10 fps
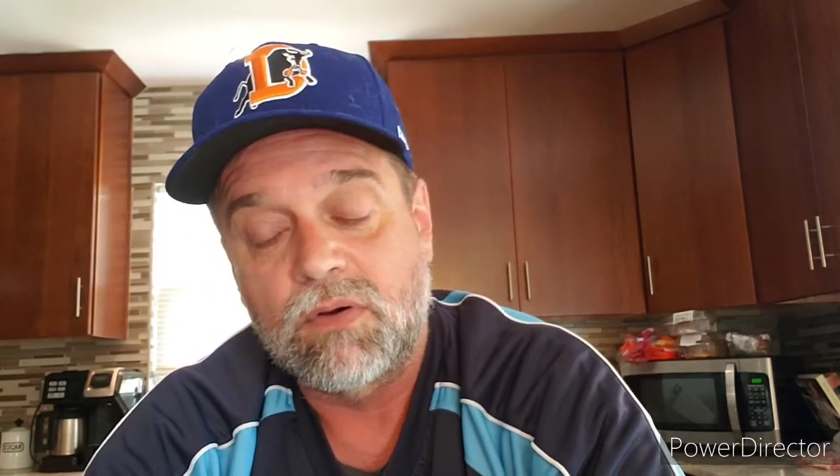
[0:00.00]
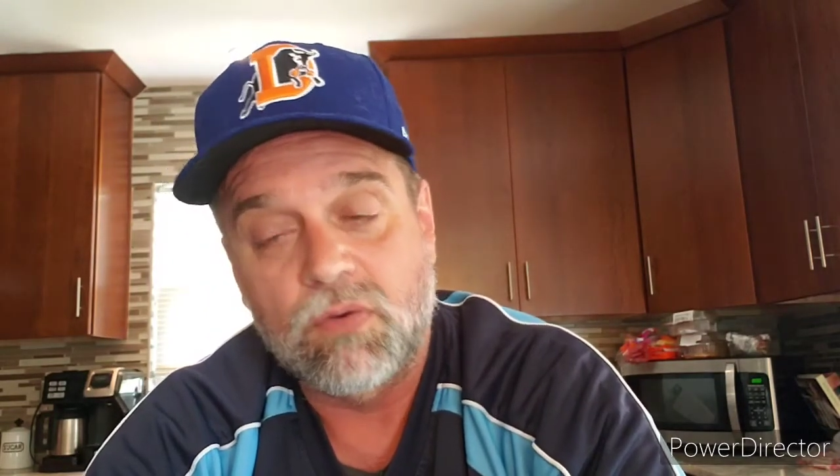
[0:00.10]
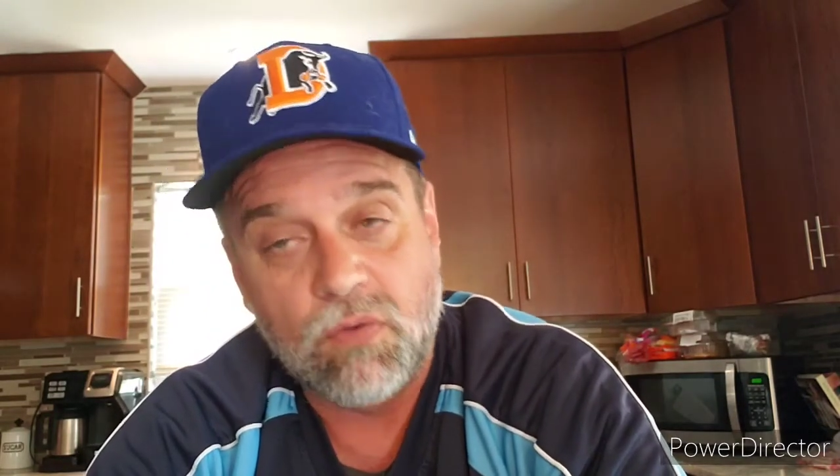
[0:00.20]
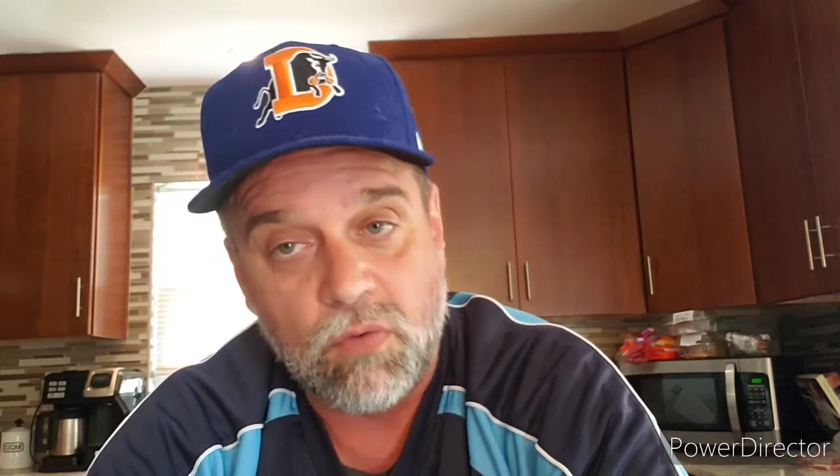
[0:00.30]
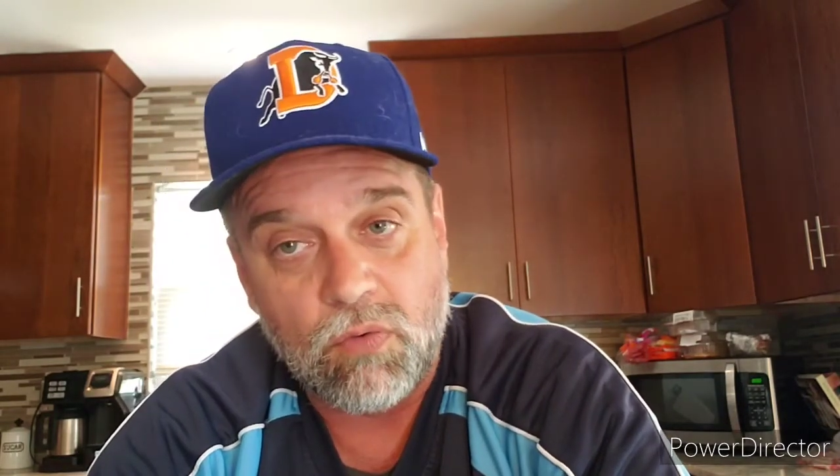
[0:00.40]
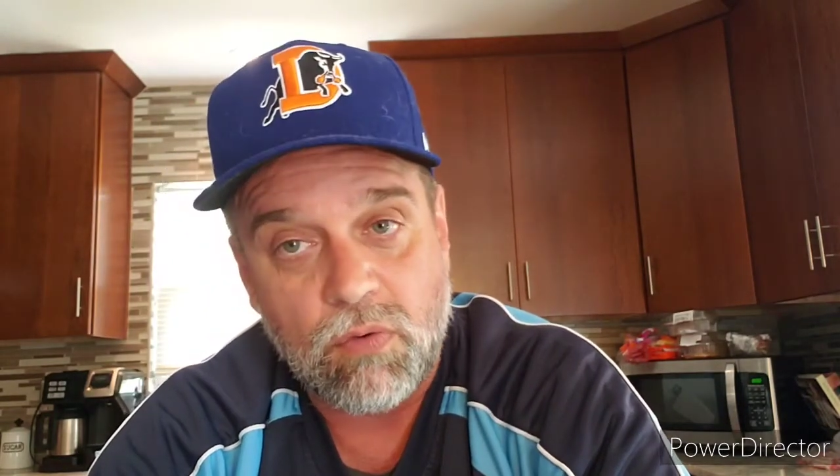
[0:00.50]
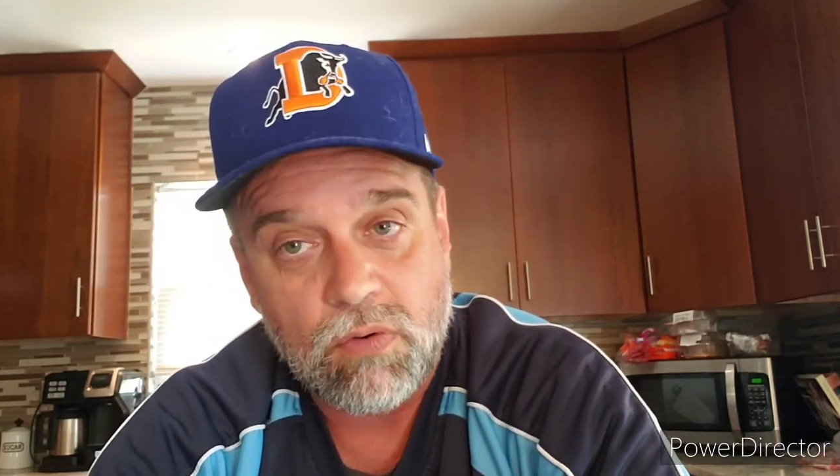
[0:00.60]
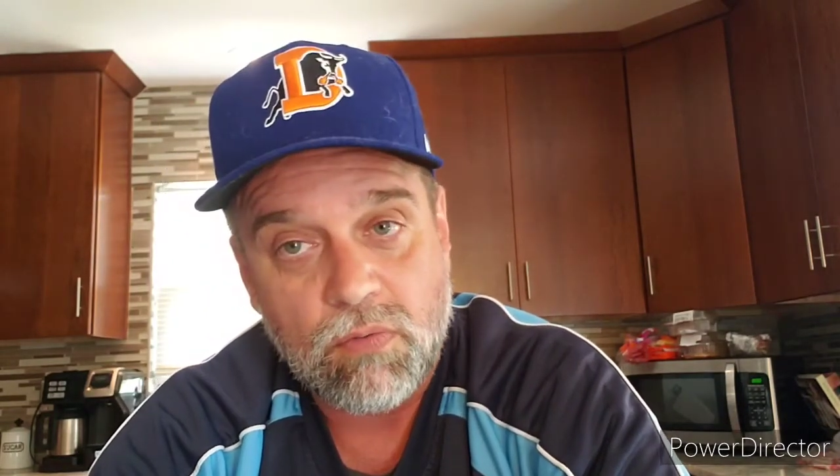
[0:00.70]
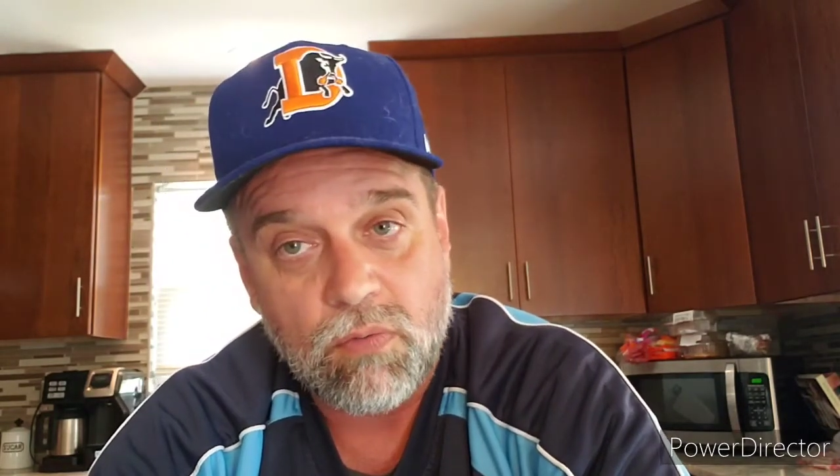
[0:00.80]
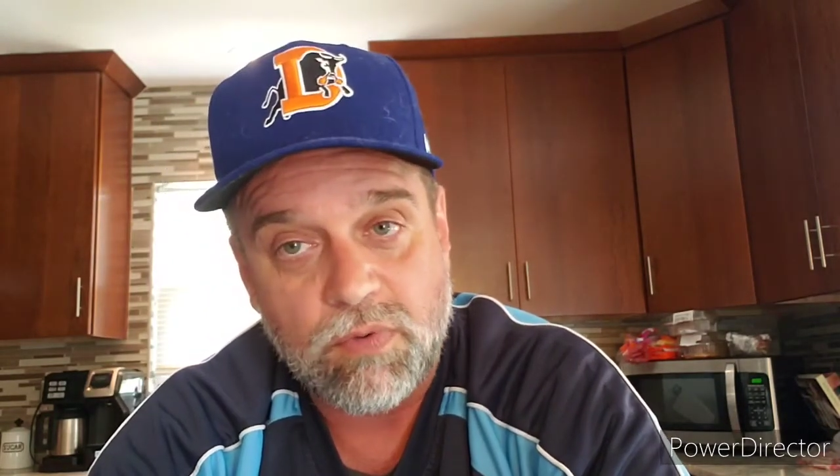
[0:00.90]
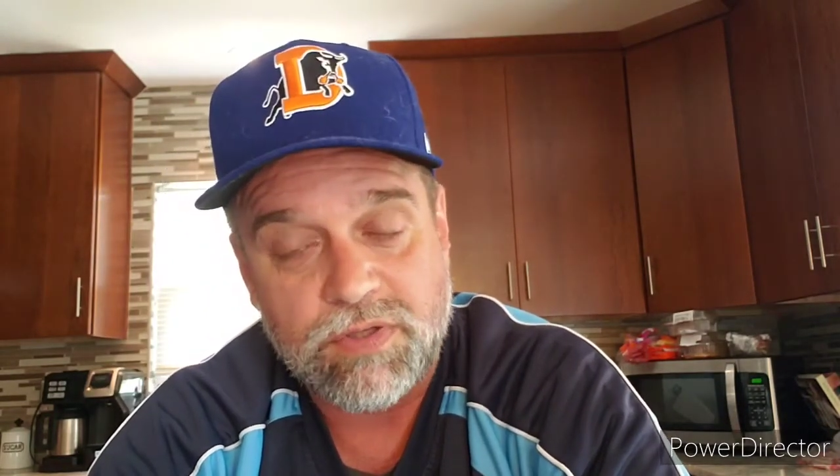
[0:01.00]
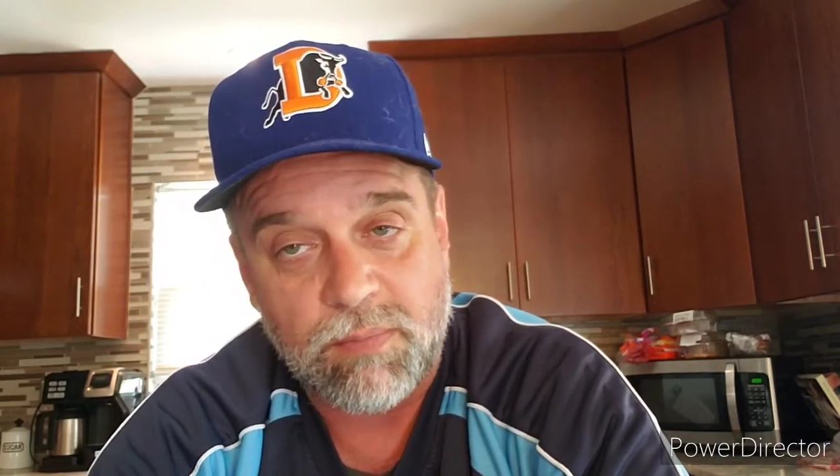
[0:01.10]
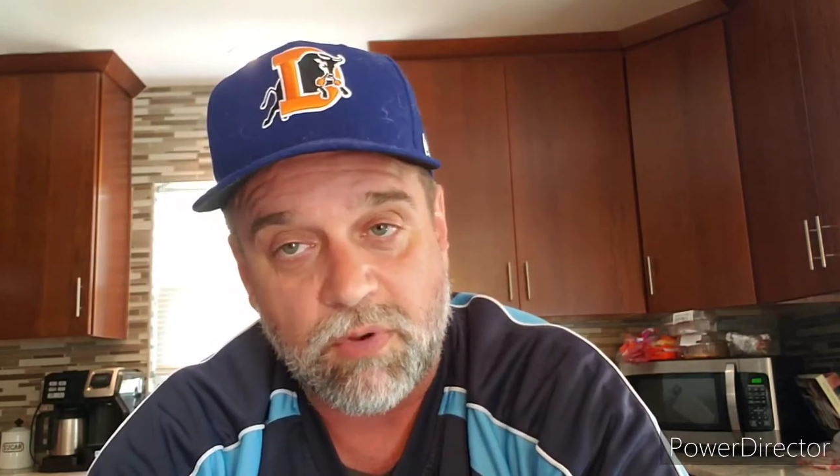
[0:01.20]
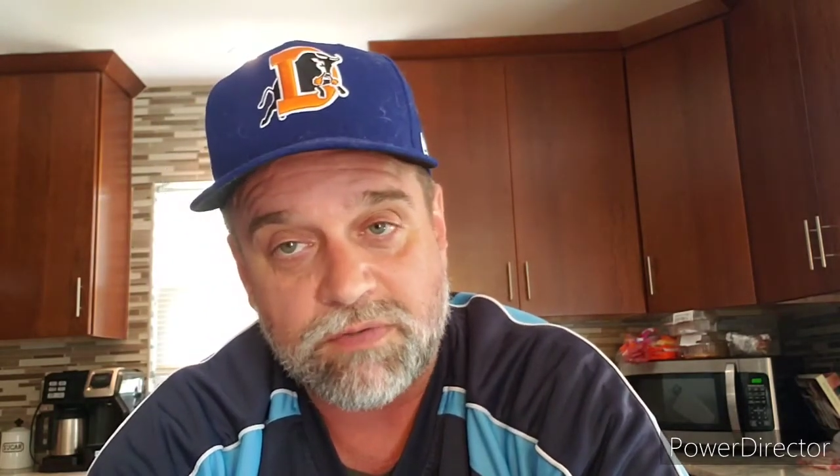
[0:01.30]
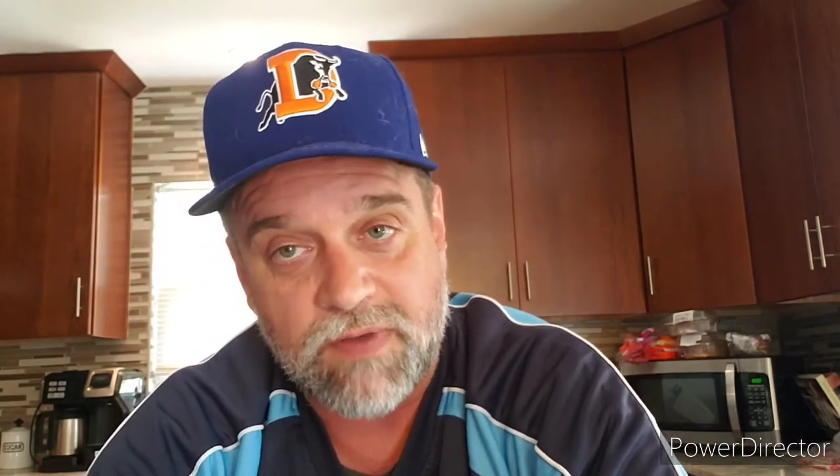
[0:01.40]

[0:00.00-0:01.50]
Who was the most